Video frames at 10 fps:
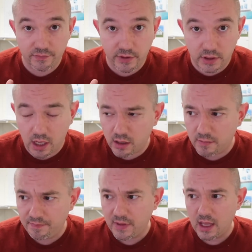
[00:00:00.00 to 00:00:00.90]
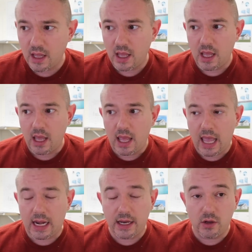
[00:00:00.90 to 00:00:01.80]
for your daughter,
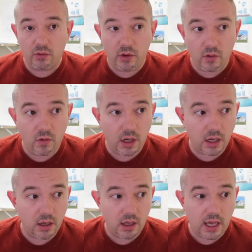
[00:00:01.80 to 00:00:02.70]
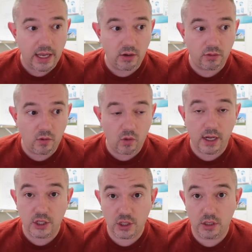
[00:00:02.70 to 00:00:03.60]
and I don't know uh, I don't know what
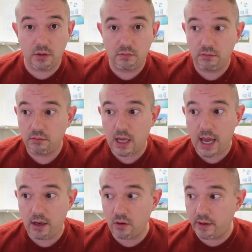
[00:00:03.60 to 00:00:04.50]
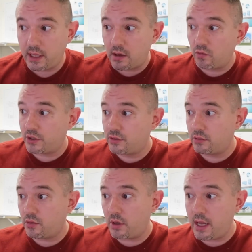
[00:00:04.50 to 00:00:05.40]
I should do. I know that God works through
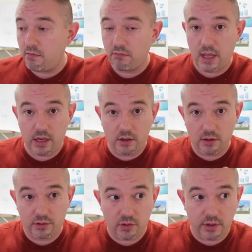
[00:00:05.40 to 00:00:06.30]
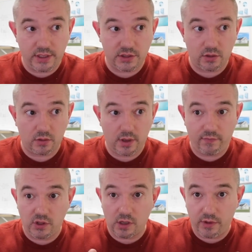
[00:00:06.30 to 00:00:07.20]
authority, and your authority. So
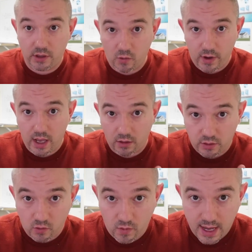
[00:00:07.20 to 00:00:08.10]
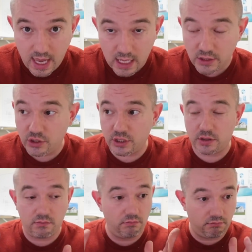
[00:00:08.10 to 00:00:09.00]
if you tell me to go away, I'll go away.
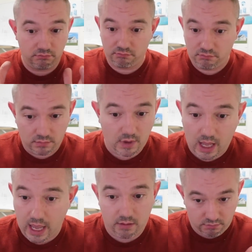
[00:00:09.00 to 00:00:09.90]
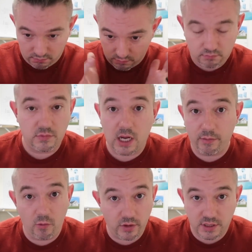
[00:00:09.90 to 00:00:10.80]
Just I tell
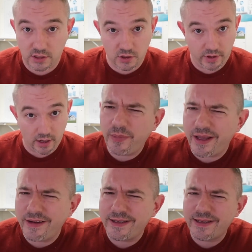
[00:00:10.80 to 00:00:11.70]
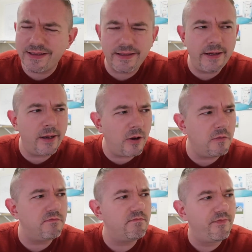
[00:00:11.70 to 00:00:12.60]
me what to do here. And he says, you know,